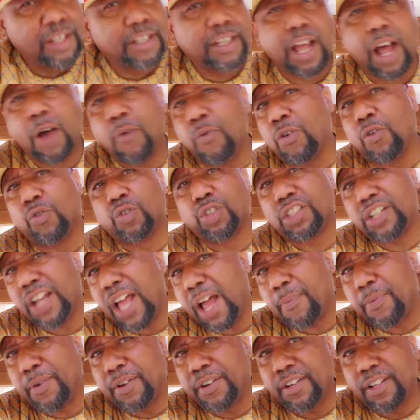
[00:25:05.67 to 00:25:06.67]
I wasn't gonna
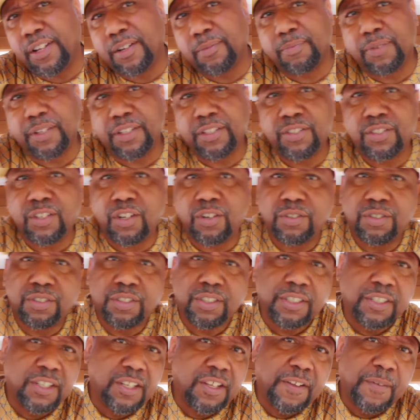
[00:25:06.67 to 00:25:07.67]
slap her, man, but you know,
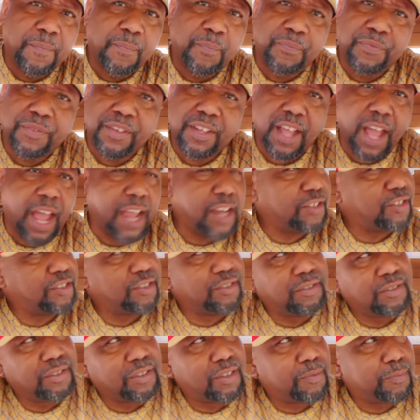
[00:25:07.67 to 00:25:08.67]
I used
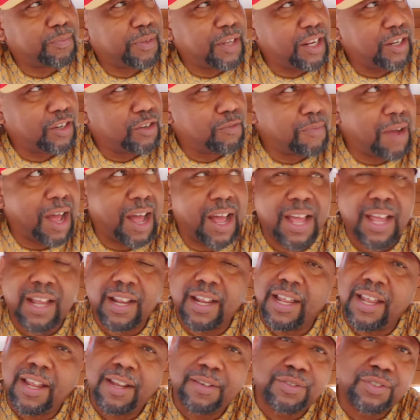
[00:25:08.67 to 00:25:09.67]
to, you know, play a little
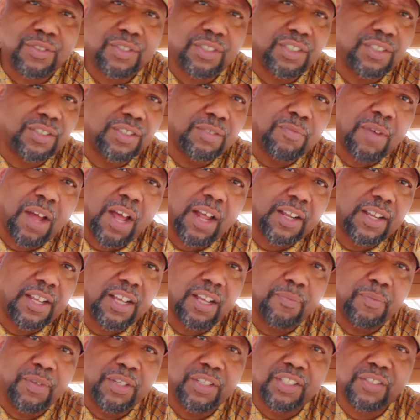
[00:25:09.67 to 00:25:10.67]
mind games and shit. She might
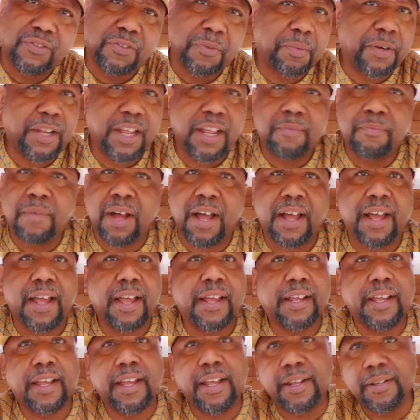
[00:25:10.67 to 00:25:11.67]
cut me just for playing
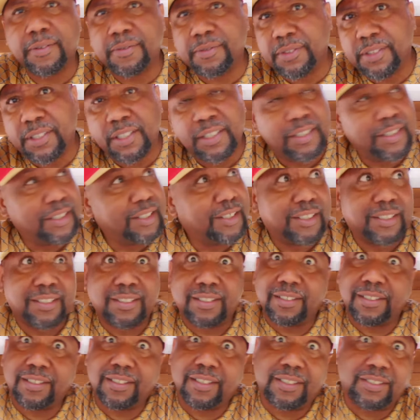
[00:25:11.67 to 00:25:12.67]
mind games.
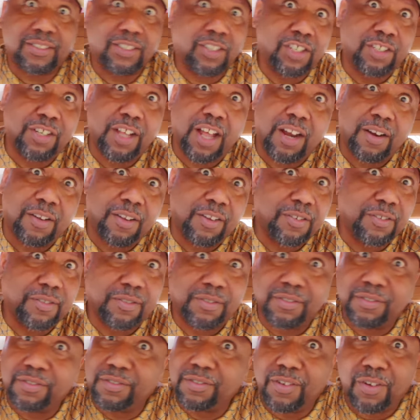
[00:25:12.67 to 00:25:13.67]
I told you how
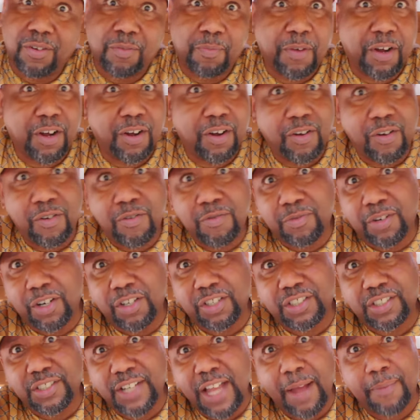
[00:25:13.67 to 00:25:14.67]
my
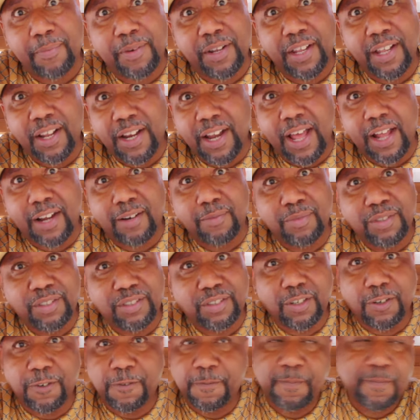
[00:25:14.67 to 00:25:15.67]
homegirl slapped the hell out of me,
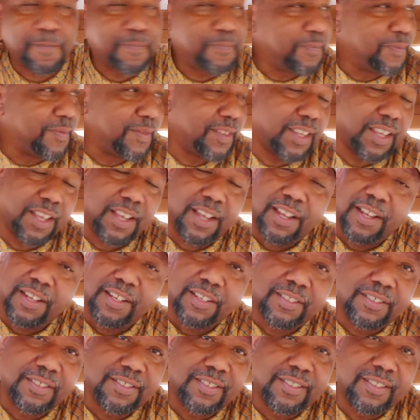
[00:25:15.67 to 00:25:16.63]
so, hey.